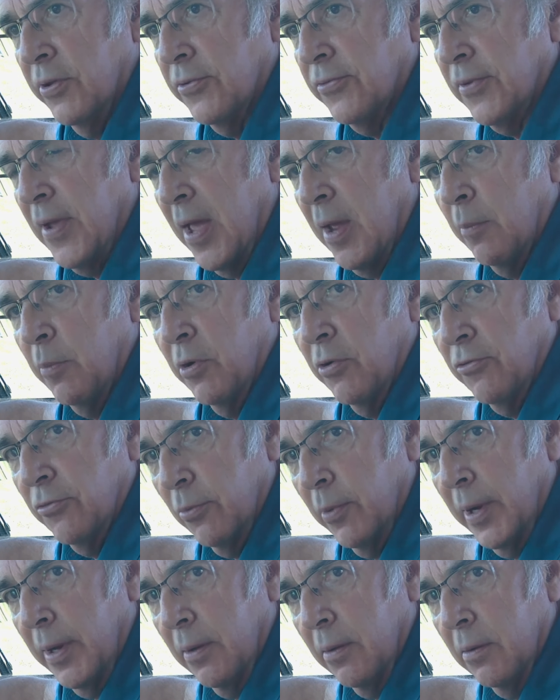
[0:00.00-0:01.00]
this camera
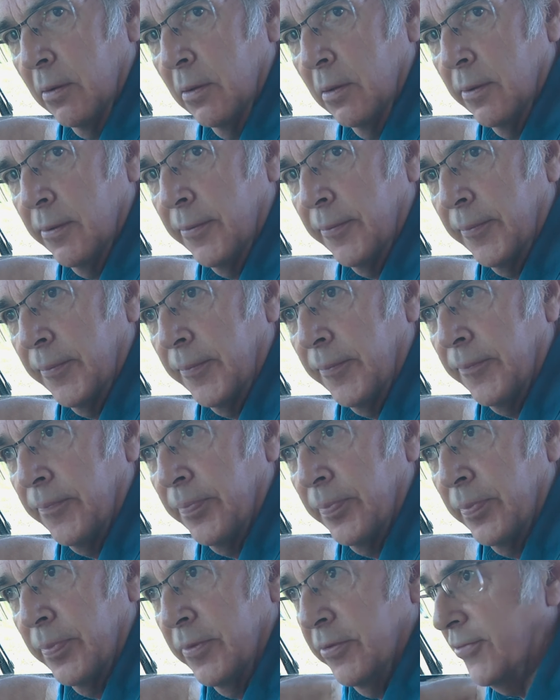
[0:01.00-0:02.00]
as well.
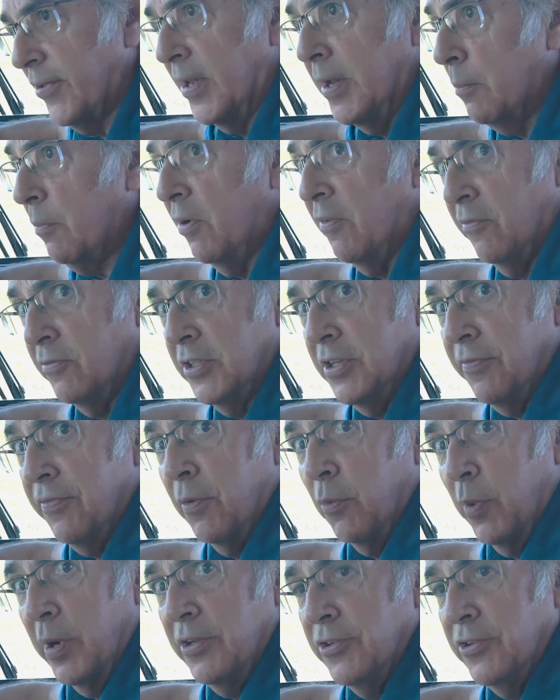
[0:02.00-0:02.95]
There's a number of different